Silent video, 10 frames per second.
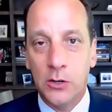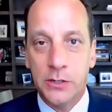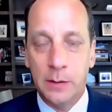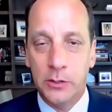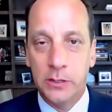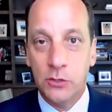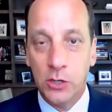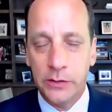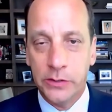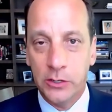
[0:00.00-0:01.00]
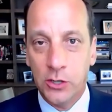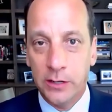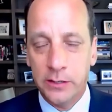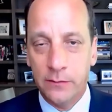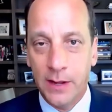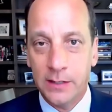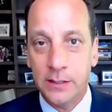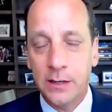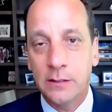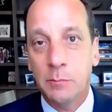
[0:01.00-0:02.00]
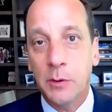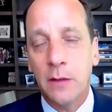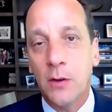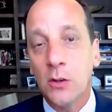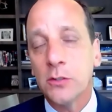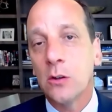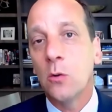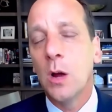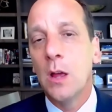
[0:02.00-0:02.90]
numbers of Johnson & Johnson vaccines, but they've also,